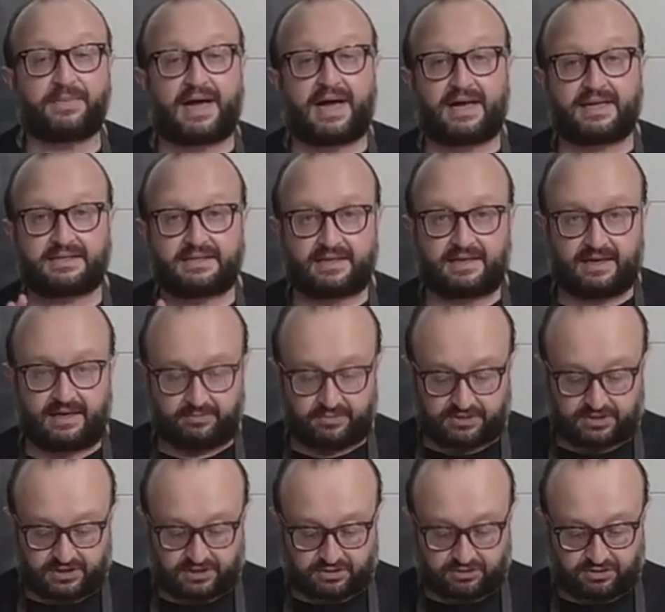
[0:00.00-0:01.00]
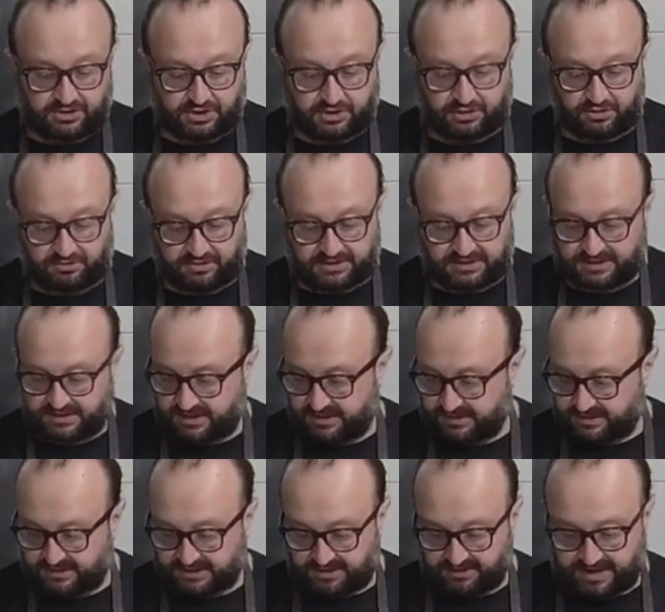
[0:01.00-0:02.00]
I'm just going to serve this
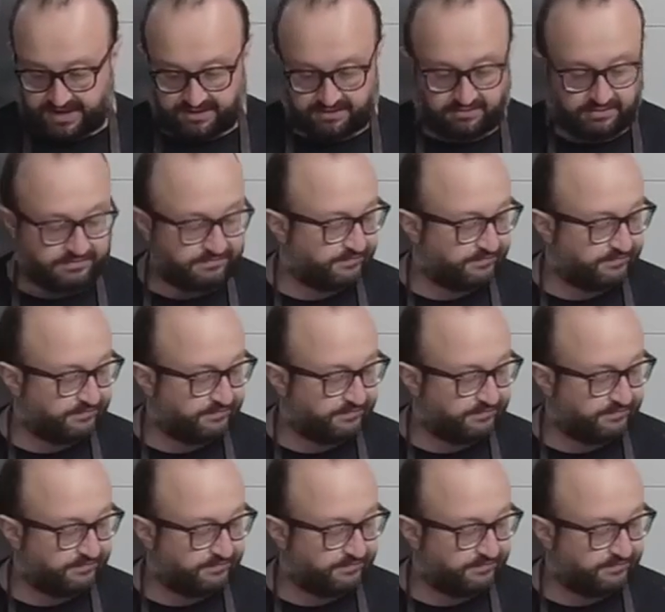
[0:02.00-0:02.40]
serrano